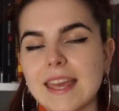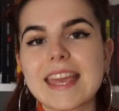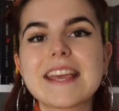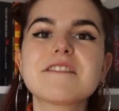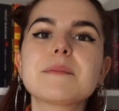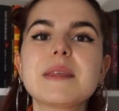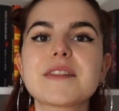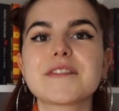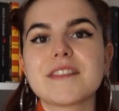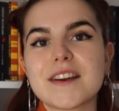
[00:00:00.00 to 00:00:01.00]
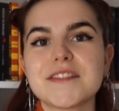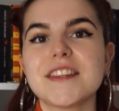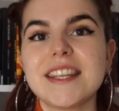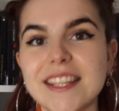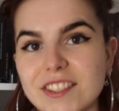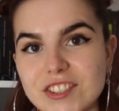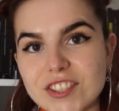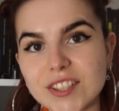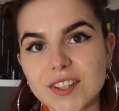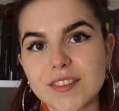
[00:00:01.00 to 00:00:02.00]
It gives me the fluffy
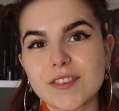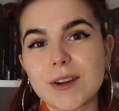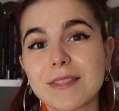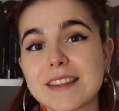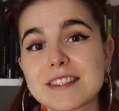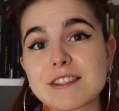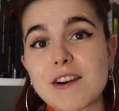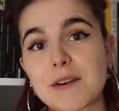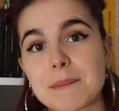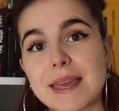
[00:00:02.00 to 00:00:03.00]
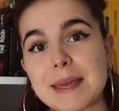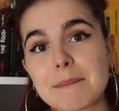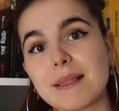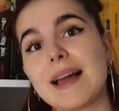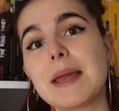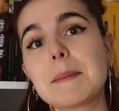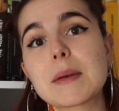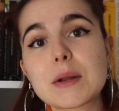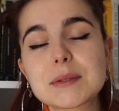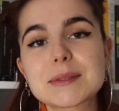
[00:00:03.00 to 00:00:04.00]
nature of what this song may imply,
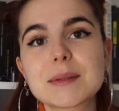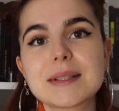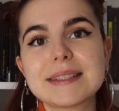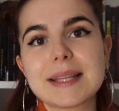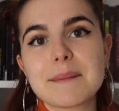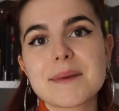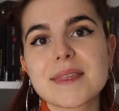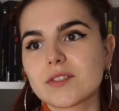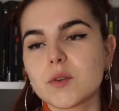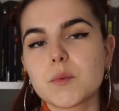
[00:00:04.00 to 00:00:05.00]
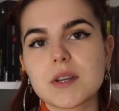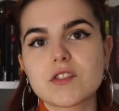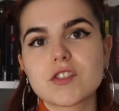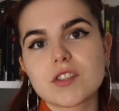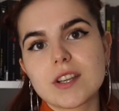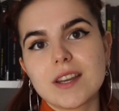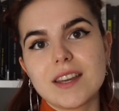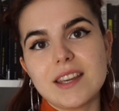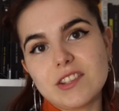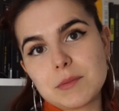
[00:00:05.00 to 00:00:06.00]
but also the depth to which
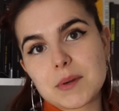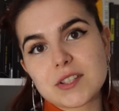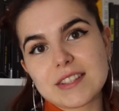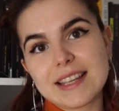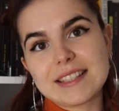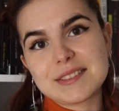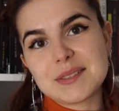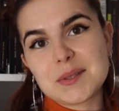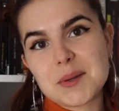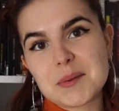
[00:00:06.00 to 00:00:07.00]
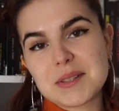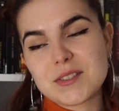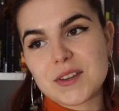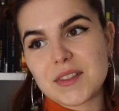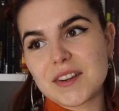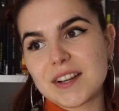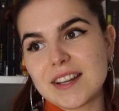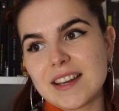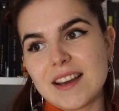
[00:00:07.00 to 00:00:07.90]
each person gets to know each other